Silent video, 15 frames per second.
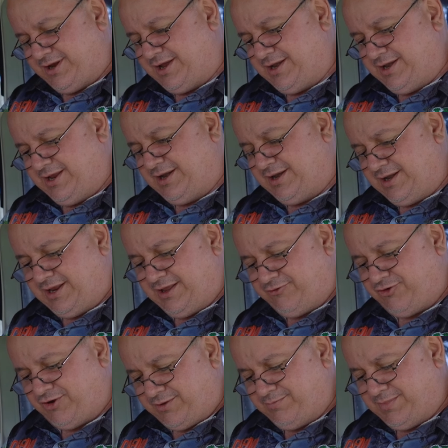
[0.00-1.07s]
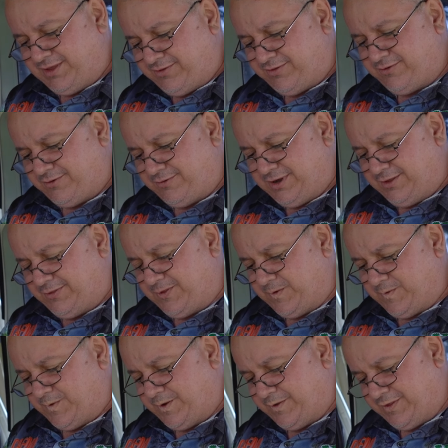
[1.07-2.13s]
You don't need an electric mixer or
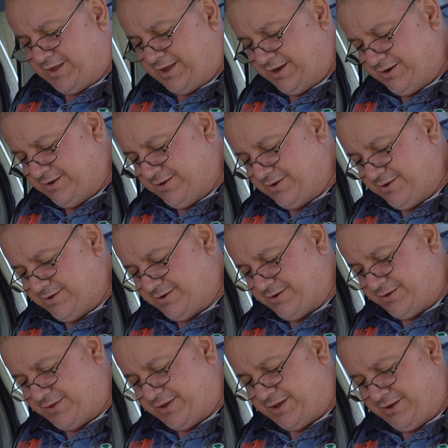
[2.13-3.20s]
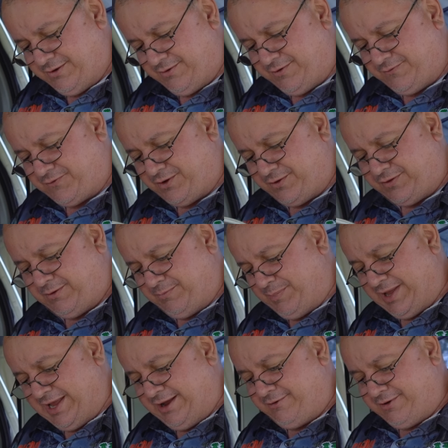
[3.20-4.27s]
anything like that. Although I've got the
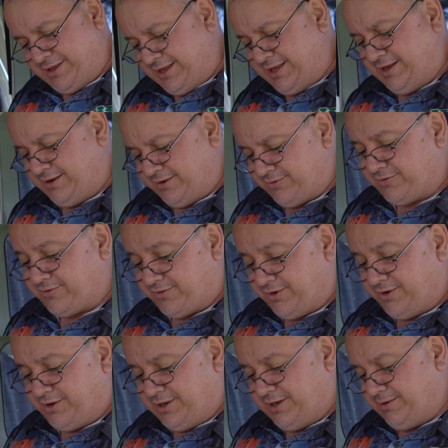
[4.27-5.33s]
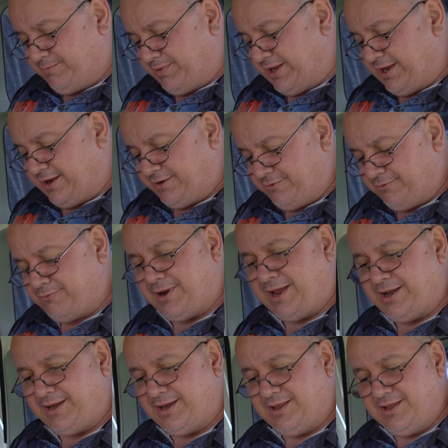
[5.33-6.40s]
power here to certainly be able to
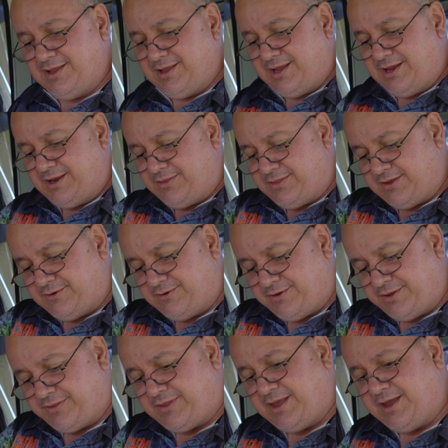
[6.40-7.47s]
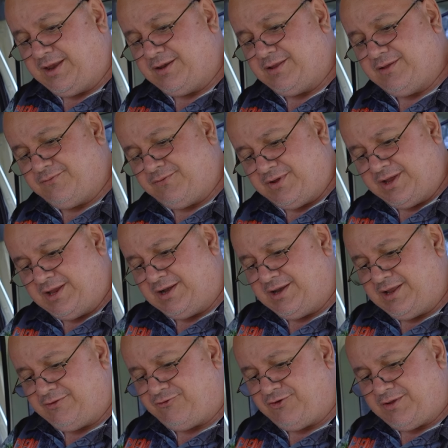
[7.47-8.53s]
run anything like that. If I had an
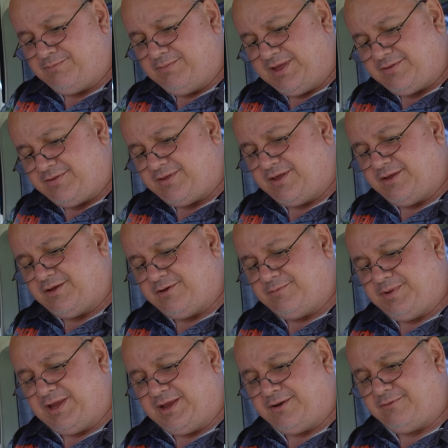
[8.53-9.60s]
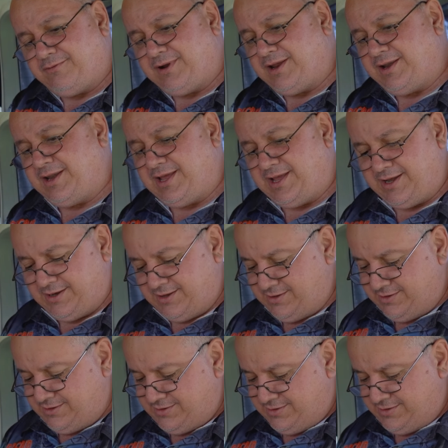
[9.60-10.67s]
electric mixer, I'll be able to run that.
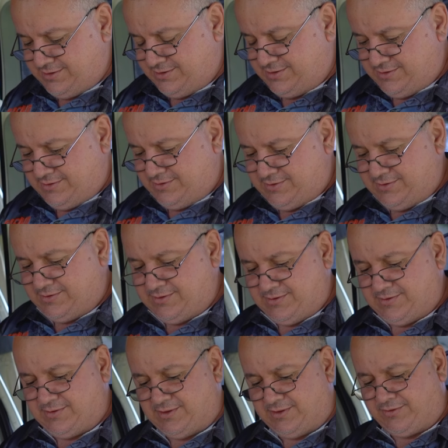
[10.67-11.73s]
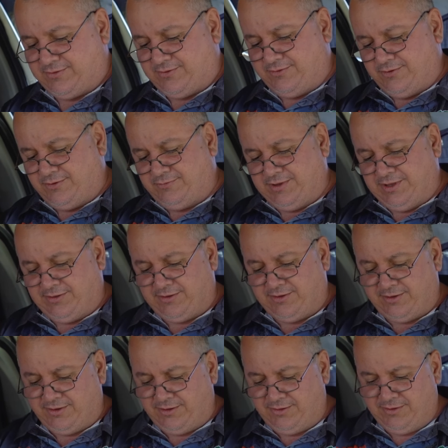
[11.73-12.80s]
So that's all we
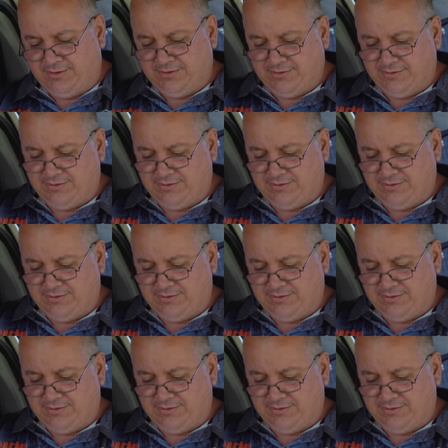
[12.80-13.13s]
do.